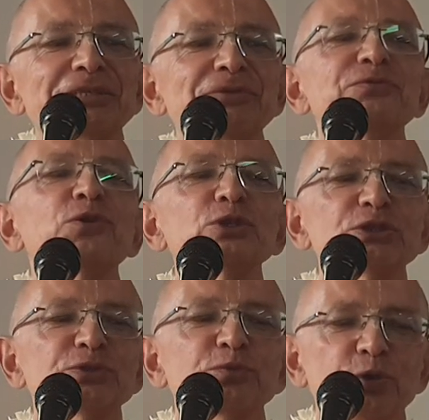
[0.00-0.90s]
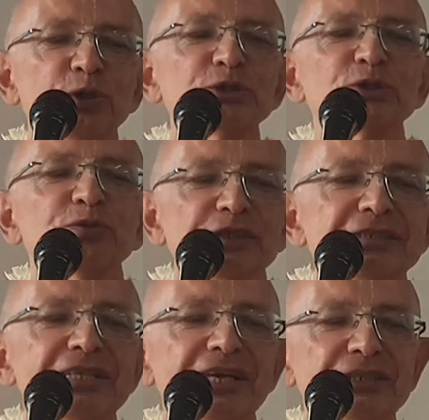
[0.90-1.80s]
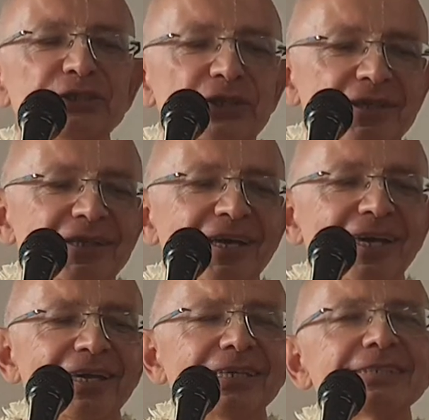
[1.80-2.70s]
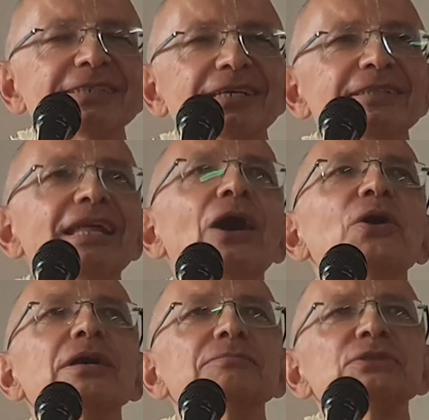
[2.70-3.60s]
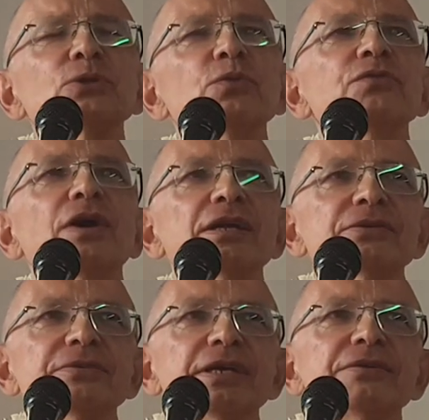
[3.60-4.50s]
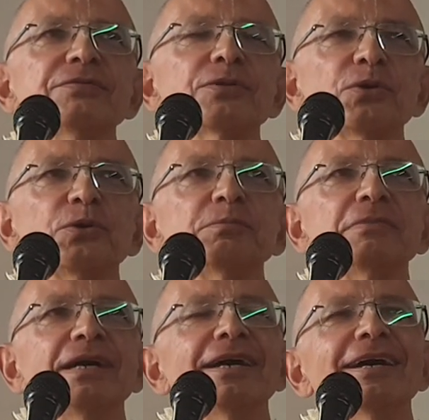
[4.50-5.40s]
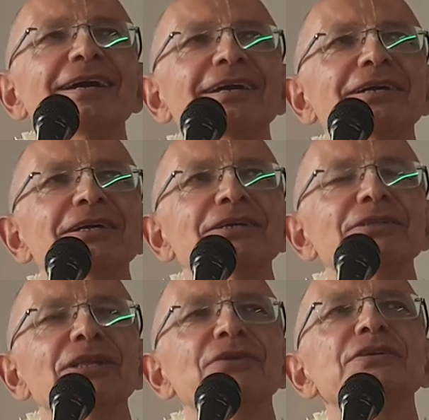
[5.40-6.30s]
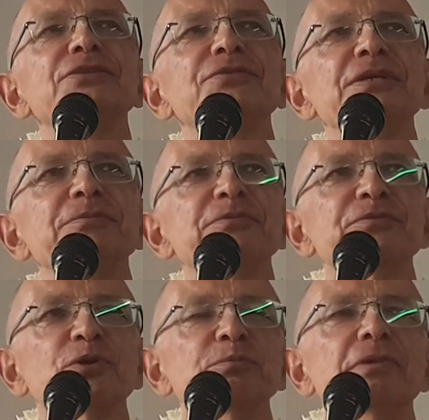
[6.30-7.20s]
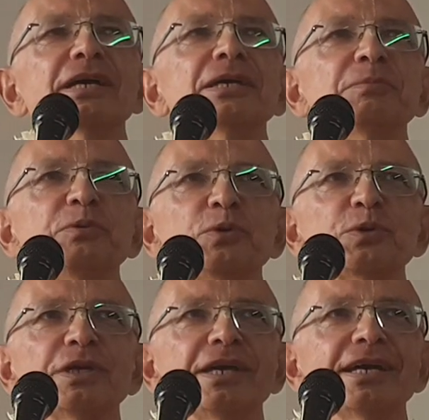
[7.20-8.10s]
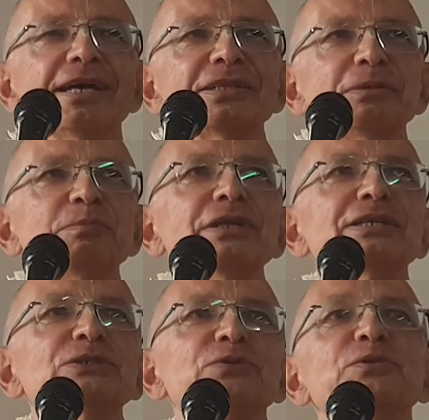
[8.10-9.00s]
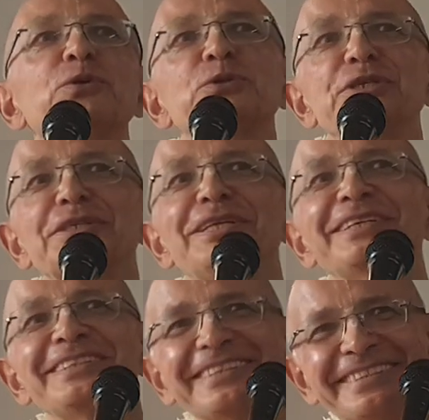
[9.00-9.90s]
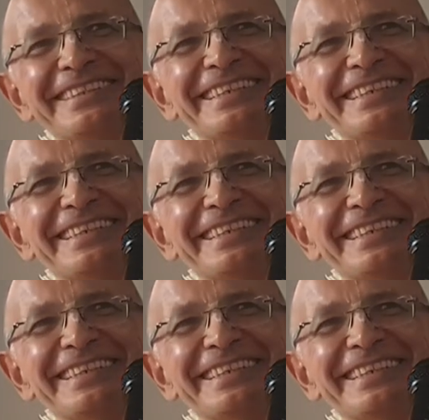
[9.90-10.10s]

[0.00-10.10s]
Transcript: the first words of his lecture, he said, "Now I am so far away from Navadvip, from Mayapur, the place of Lord Chaitanya."